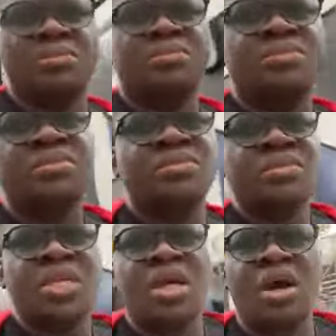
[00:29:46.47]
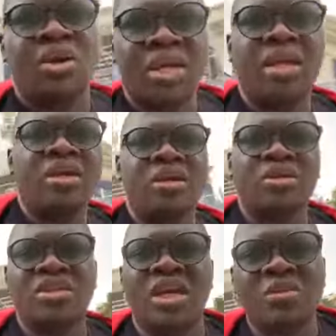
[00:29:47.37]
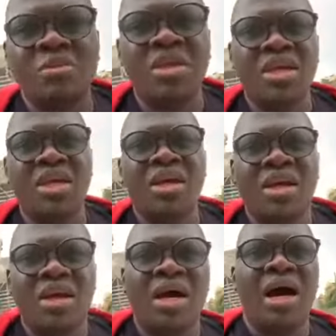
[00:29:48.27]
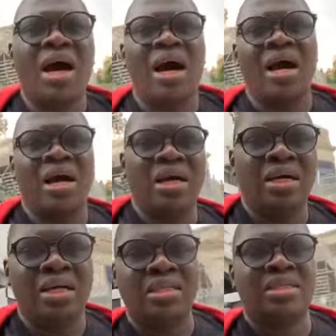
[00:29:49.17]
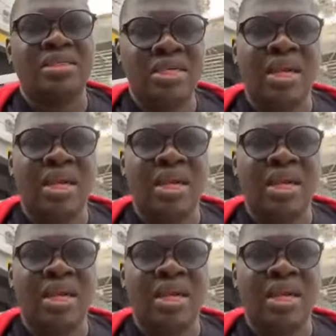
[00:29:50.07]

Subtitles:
But for those of you who want to come physically, you want to attend physically,